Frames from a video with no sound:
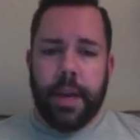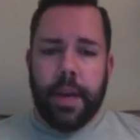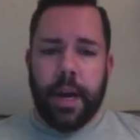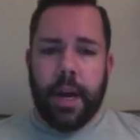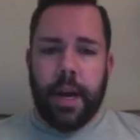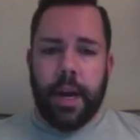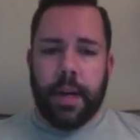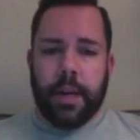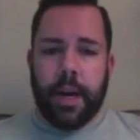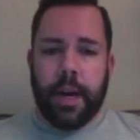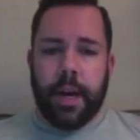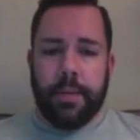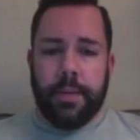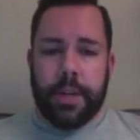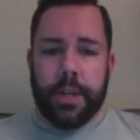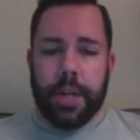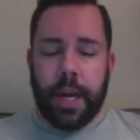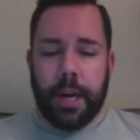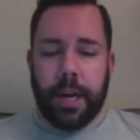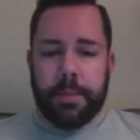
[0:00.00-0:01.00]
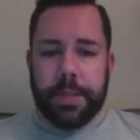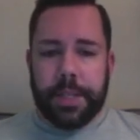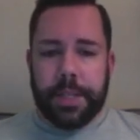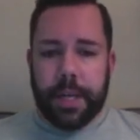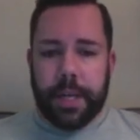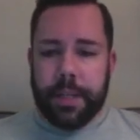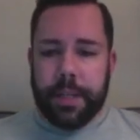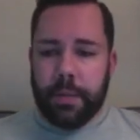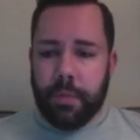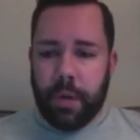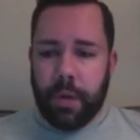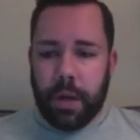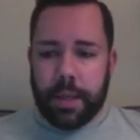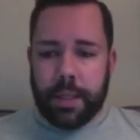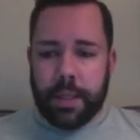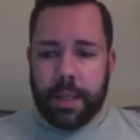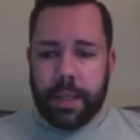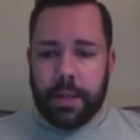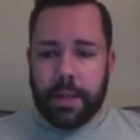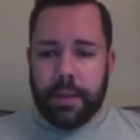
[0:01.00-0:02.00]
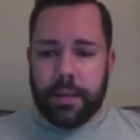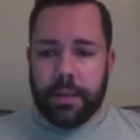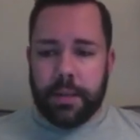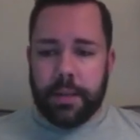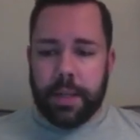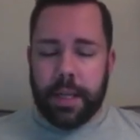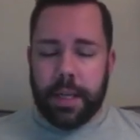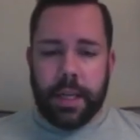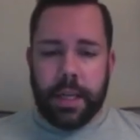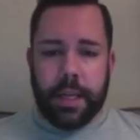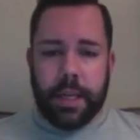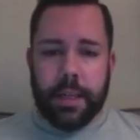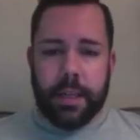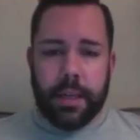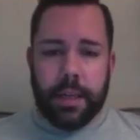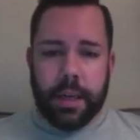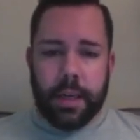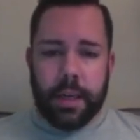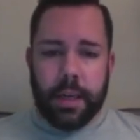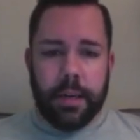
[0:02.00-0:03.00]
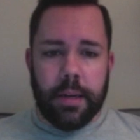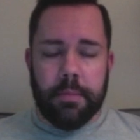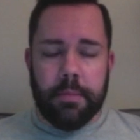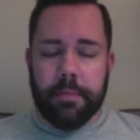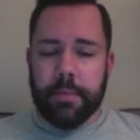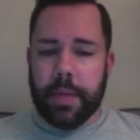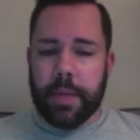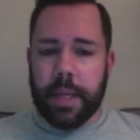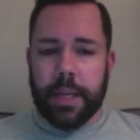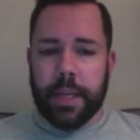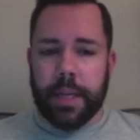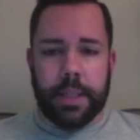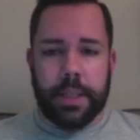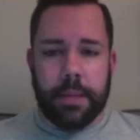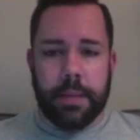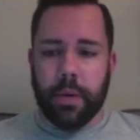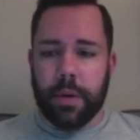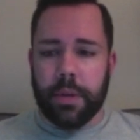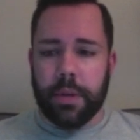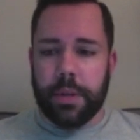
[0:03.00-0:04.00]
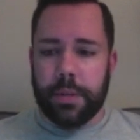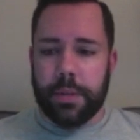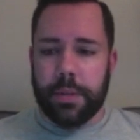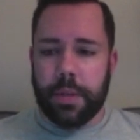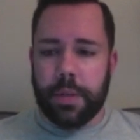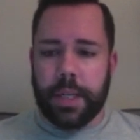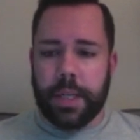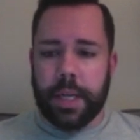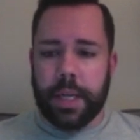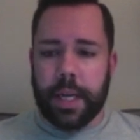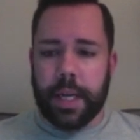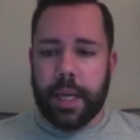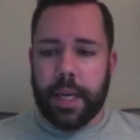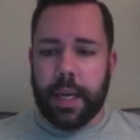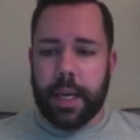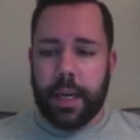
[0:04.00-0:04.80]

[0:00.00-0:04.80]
Coffee shops, I did walk down and get Tim Hortons one day.